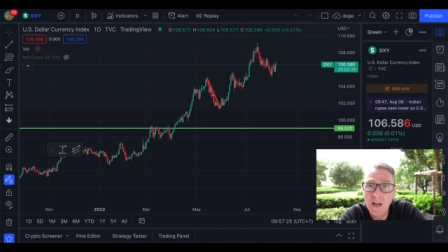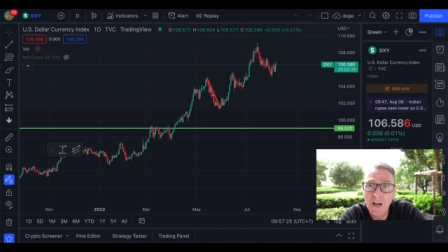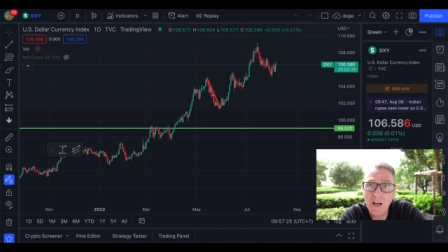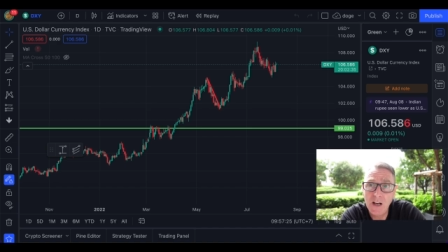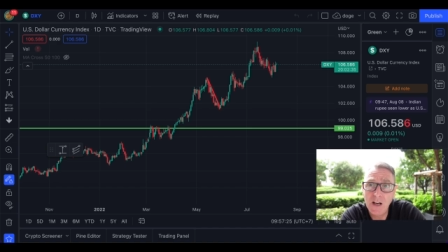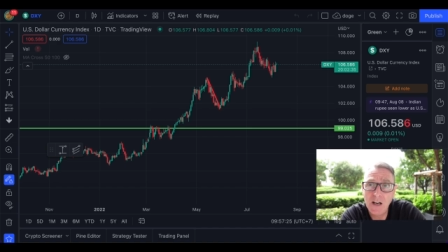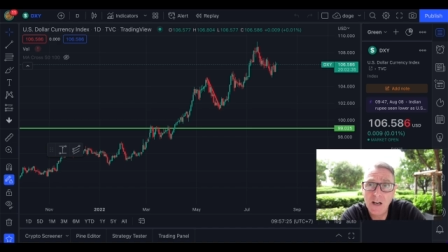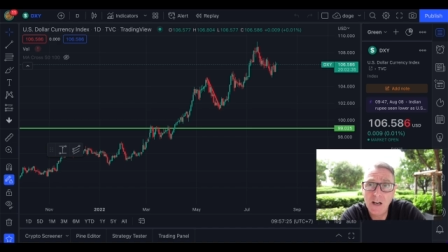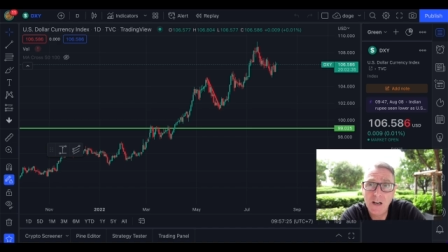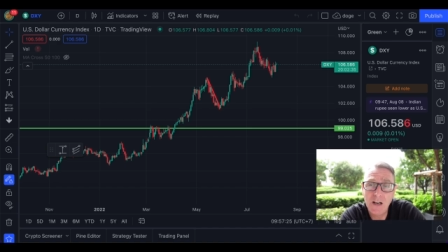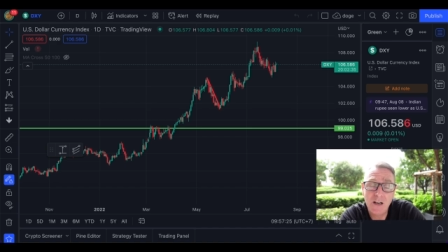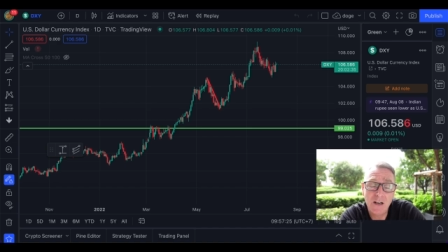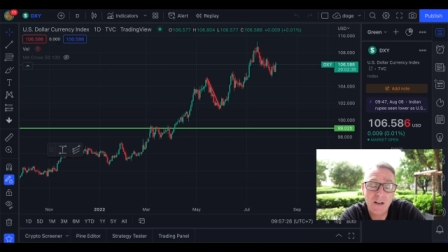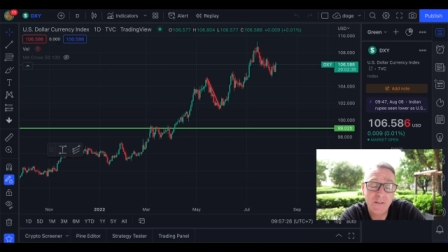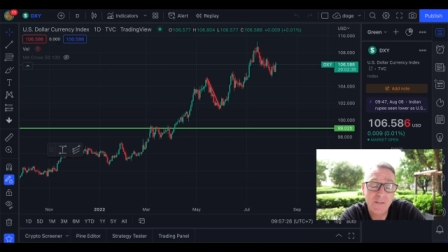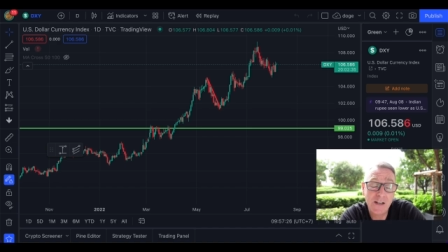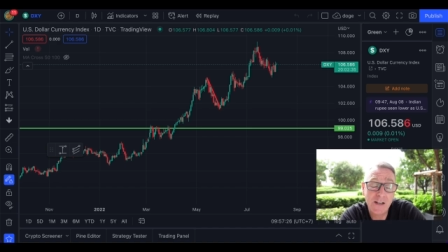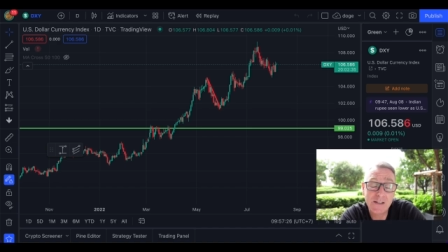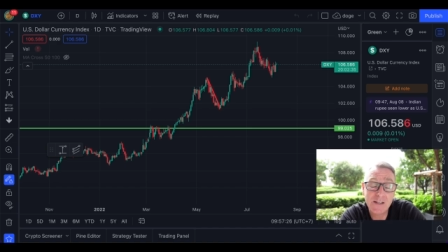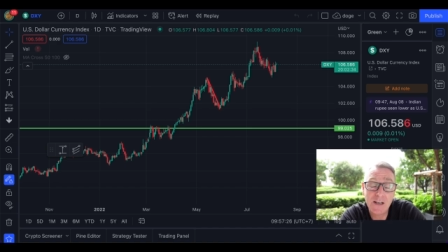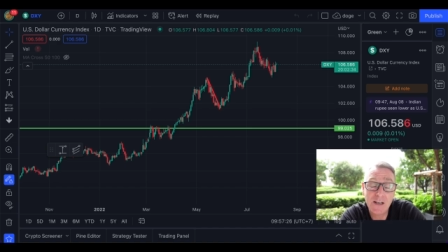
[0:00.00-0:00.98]

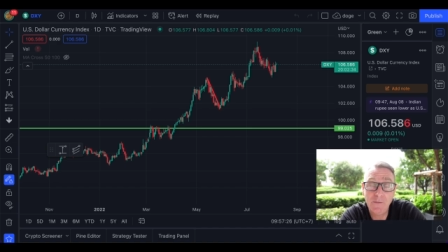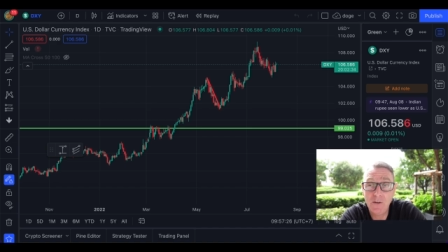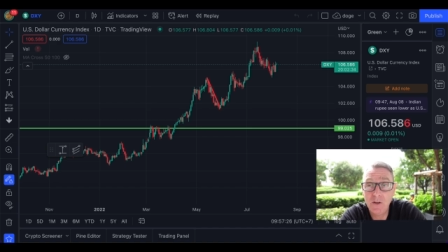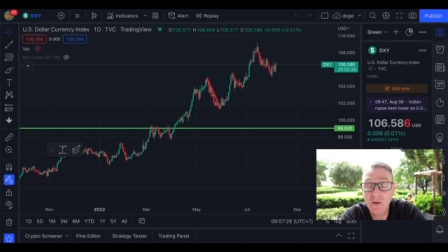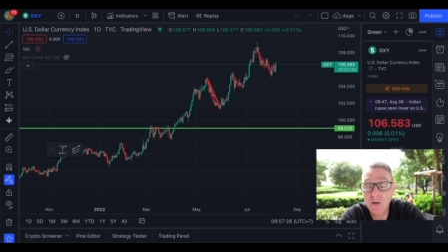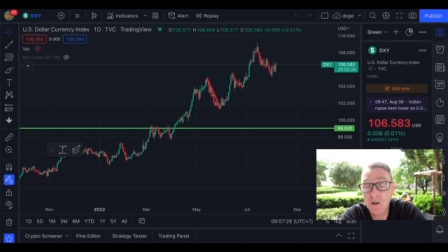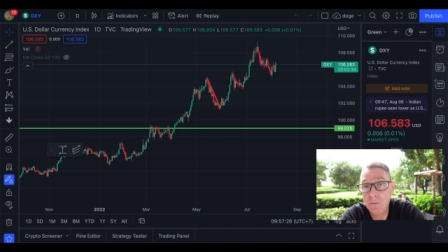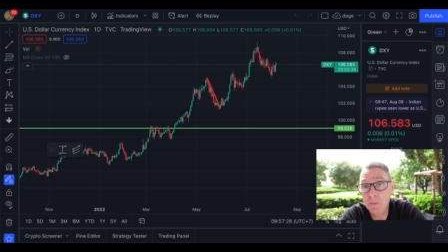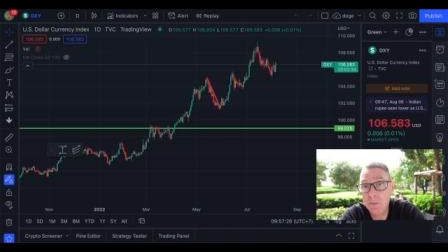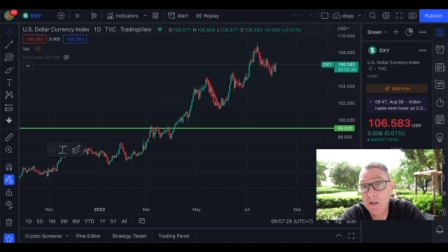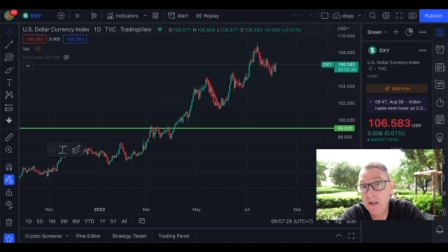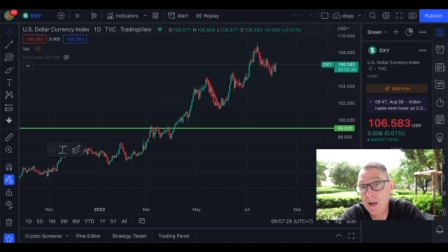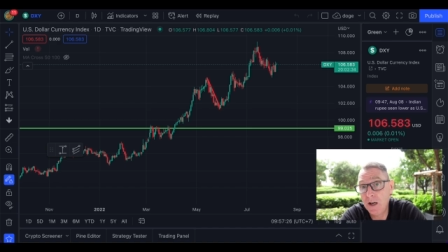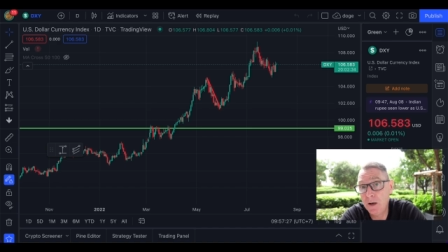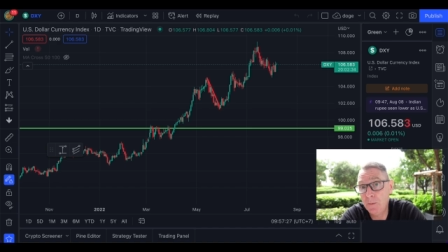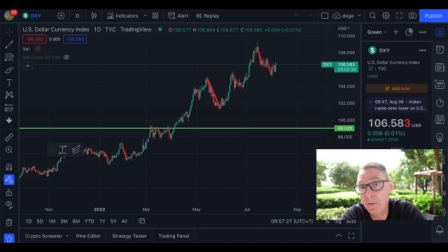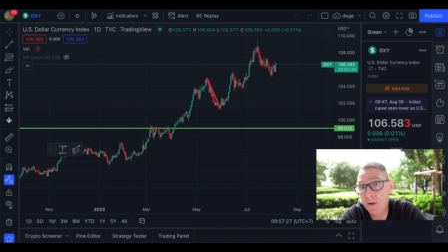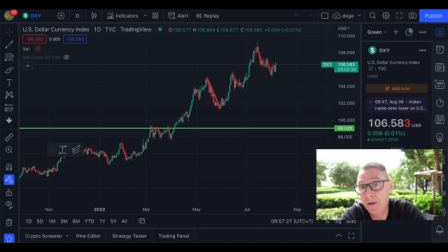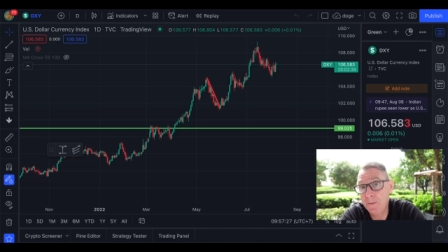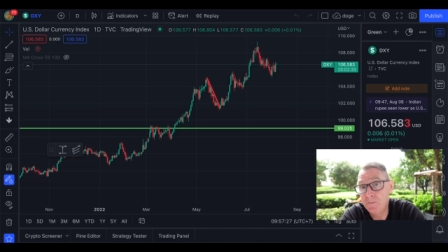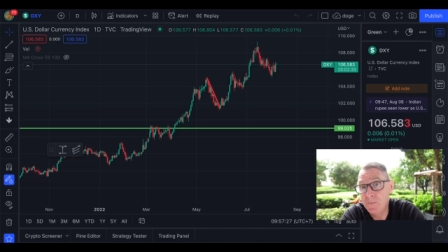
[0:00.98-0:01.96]
That's definitely going to be
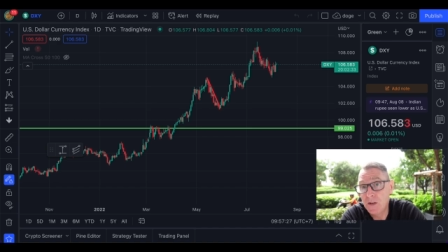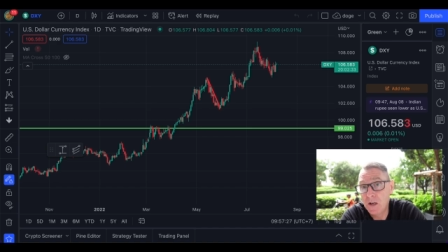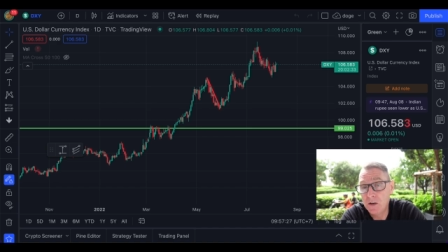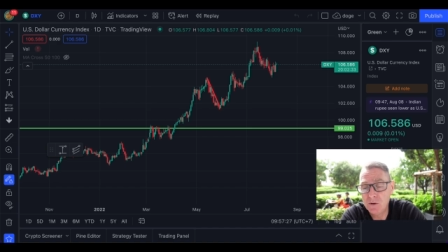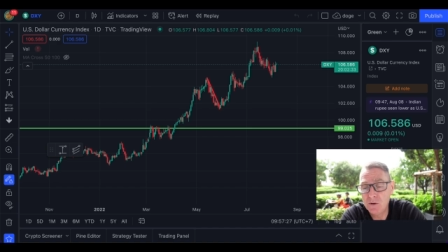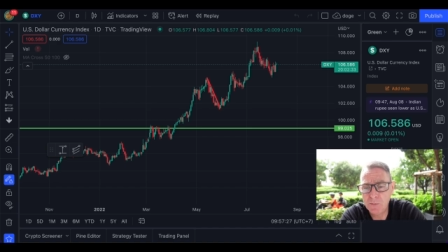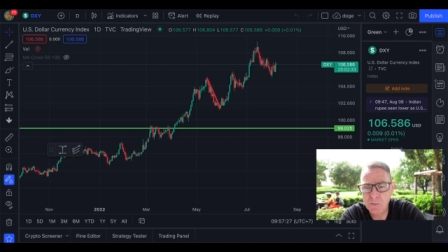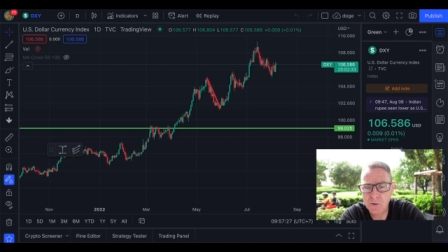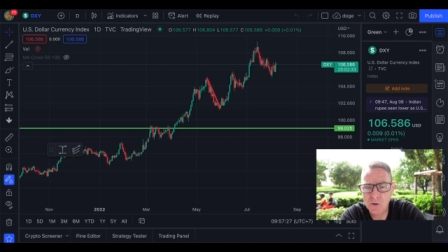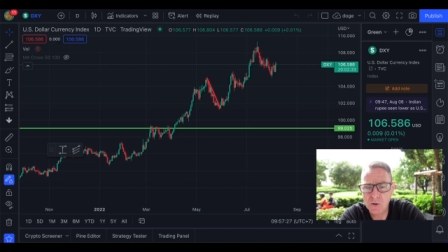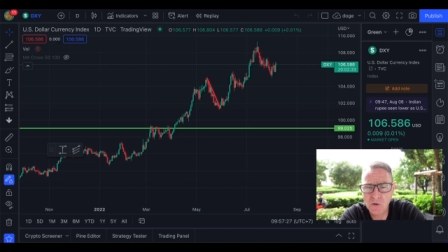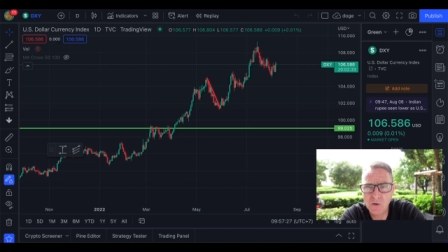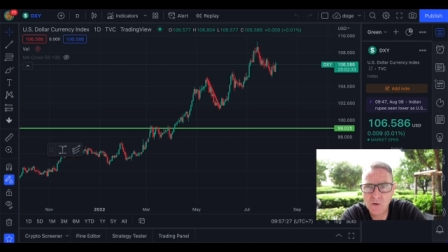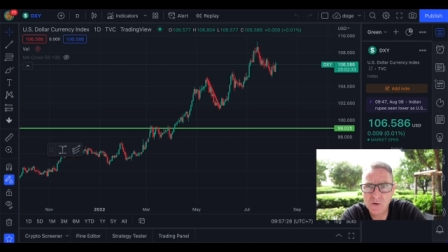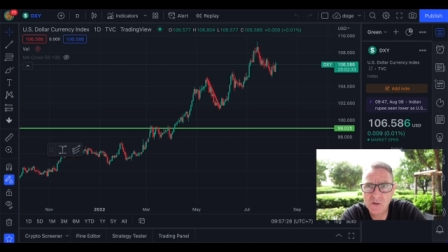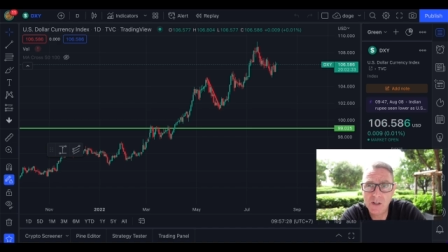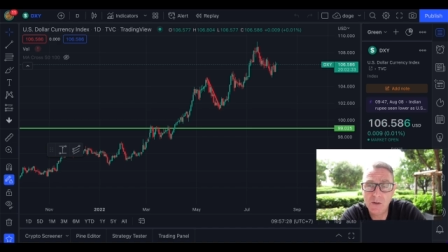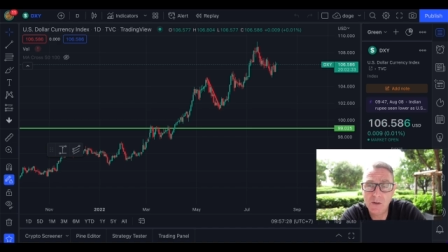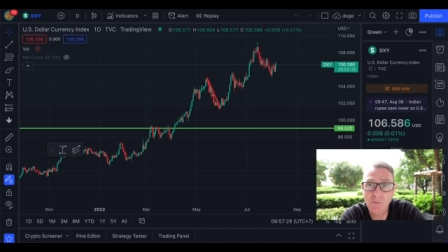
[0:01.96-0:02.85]
helping cryptocurrency.